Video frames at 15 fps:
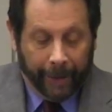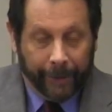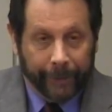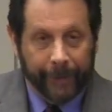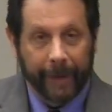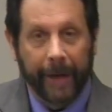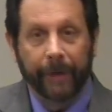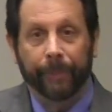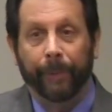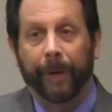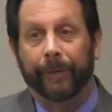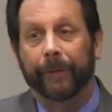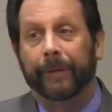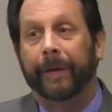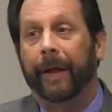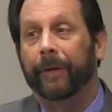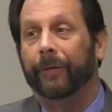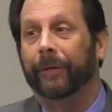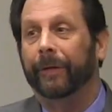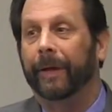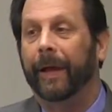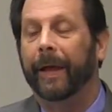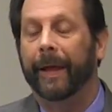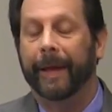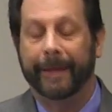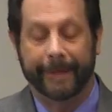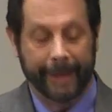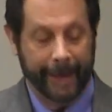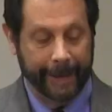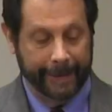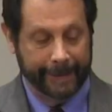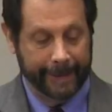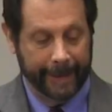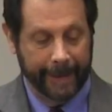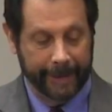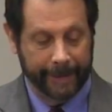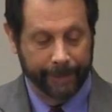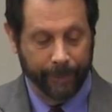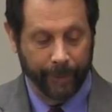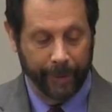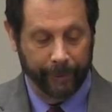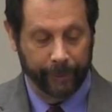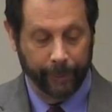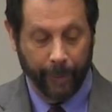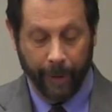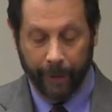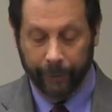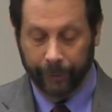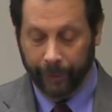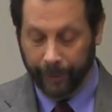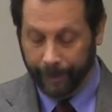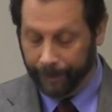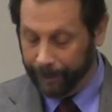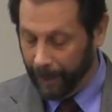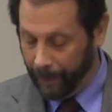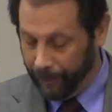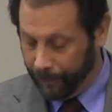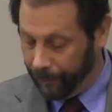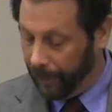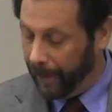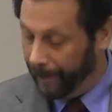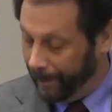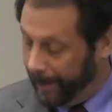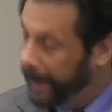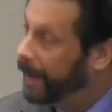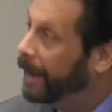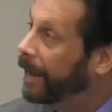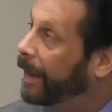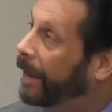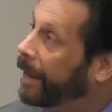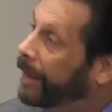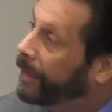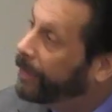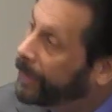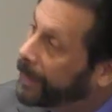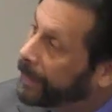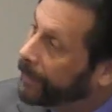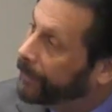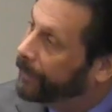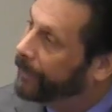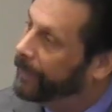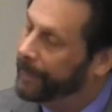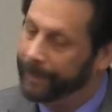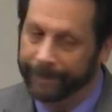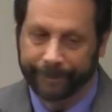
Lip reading: Today's presentation takes its point of departure from these.